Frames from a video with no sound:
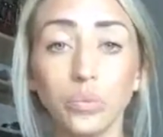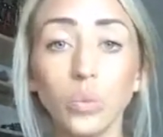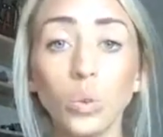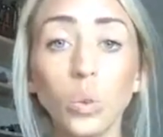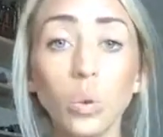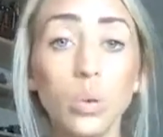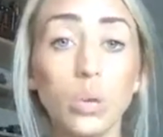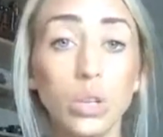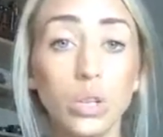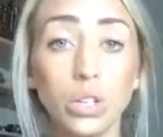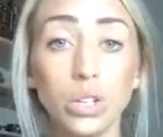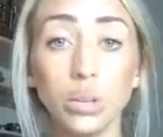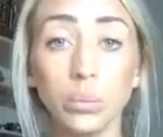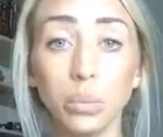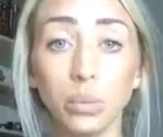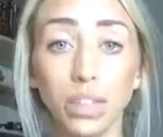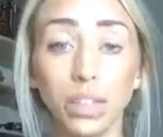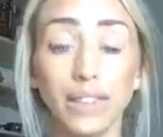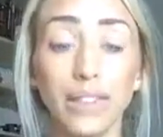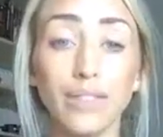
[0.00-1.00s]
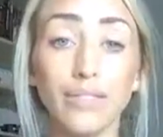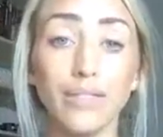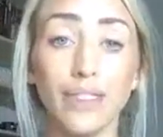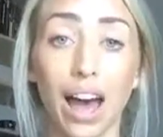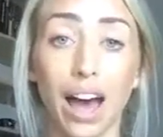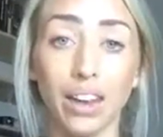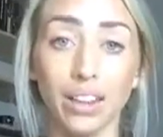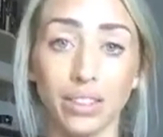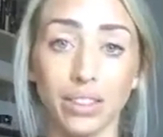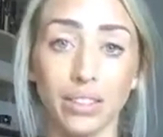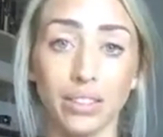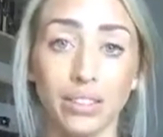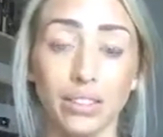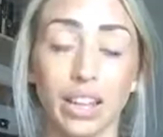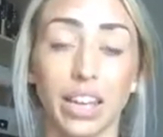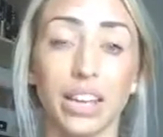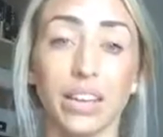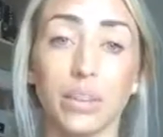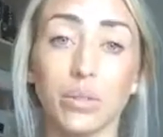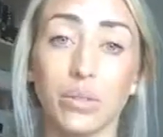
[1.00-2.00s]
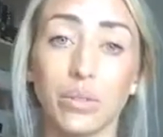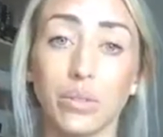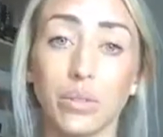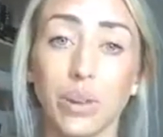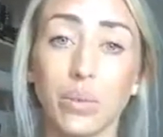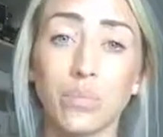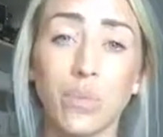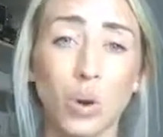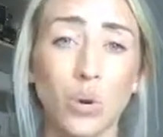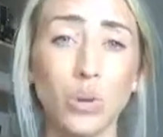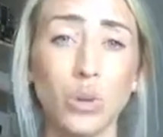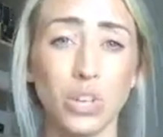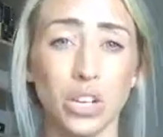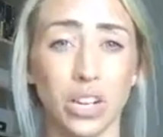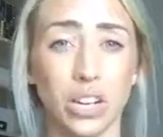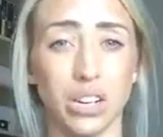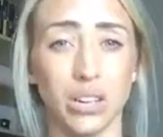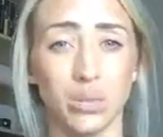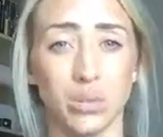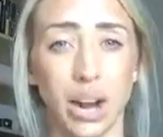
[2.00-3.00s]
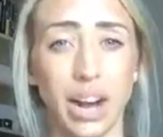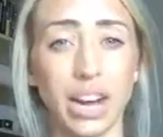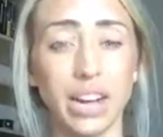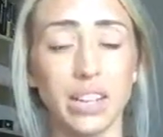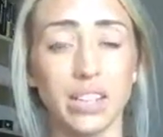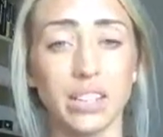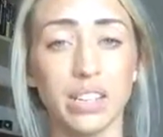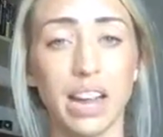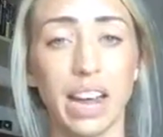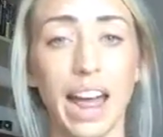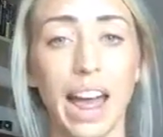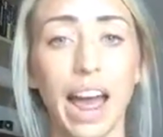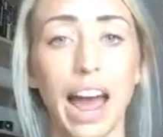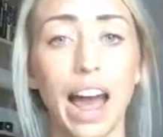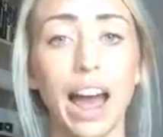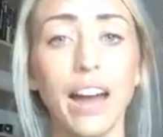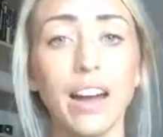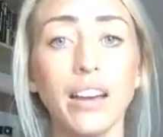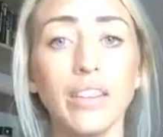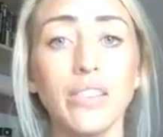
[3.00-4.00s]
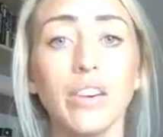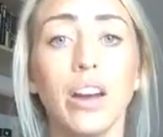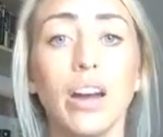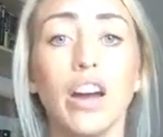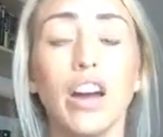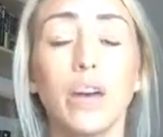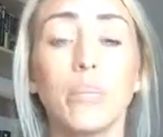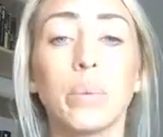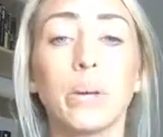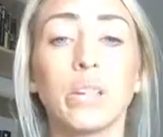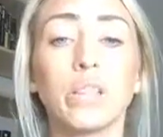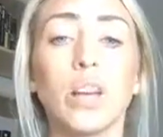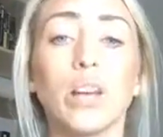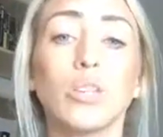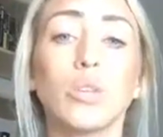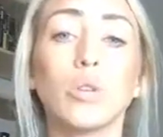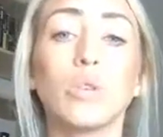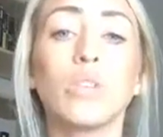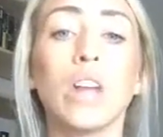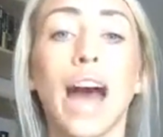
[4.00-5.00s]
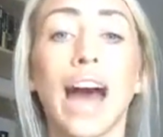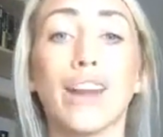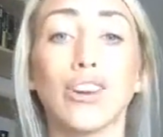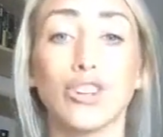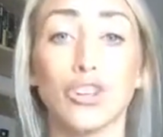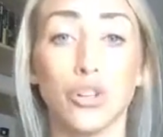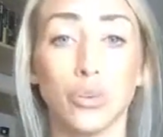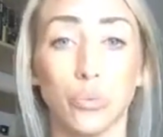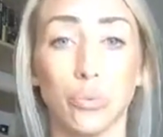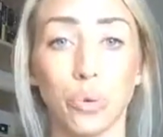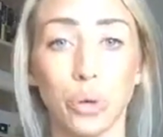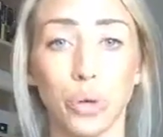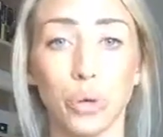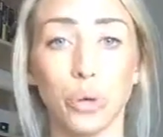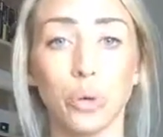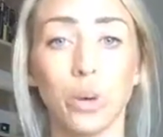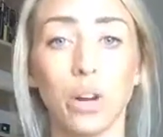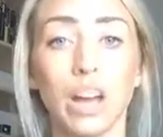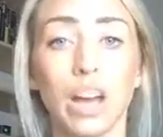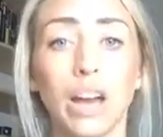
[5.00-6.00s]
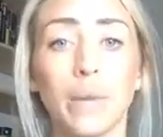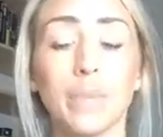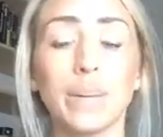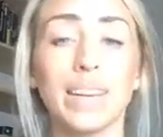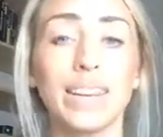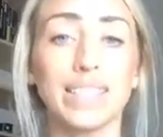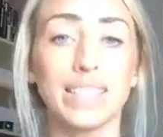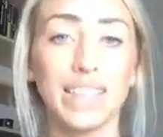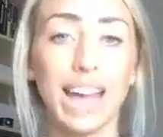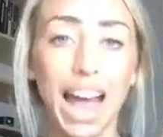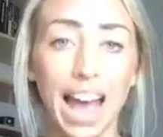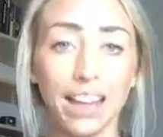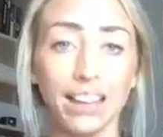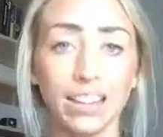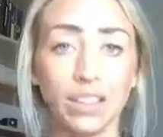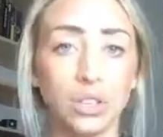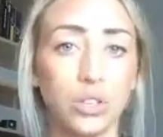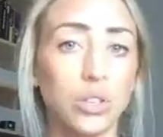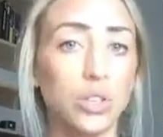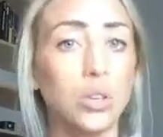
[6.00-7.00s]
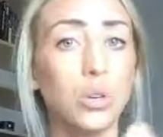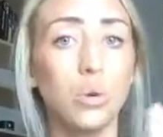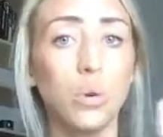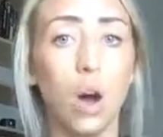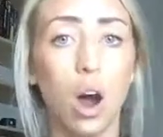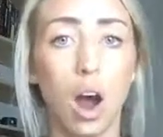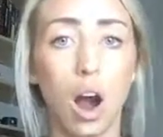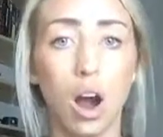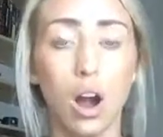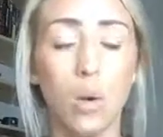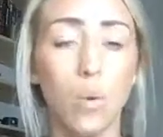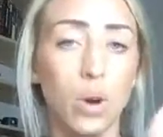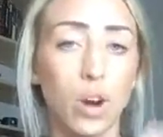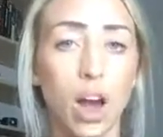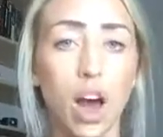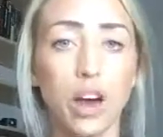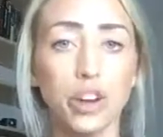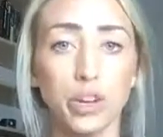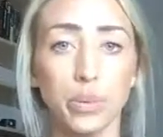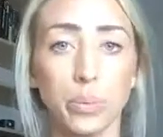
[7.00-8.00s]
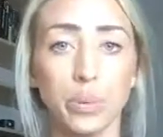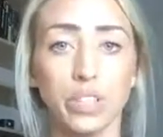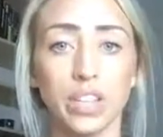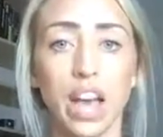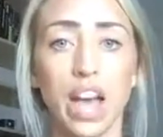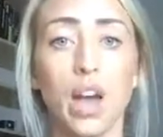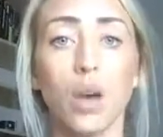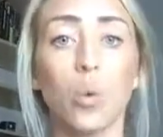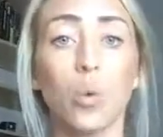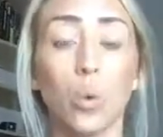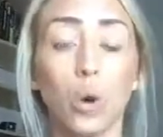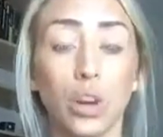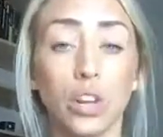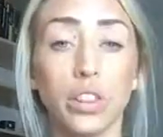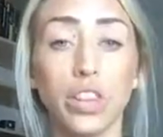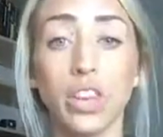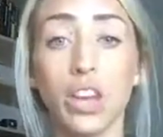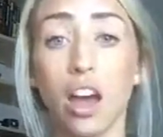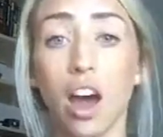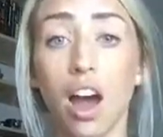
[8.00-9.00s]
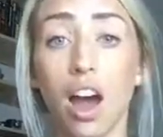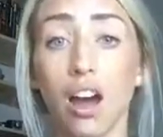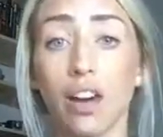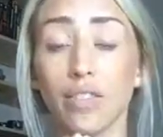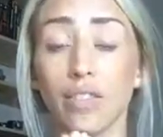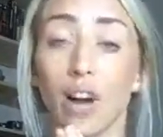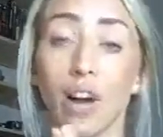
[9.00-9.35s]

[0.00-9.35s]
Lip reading: which is a completely valid emotion, right, to have, but it's also not true, because Alex, you are 100% worthy of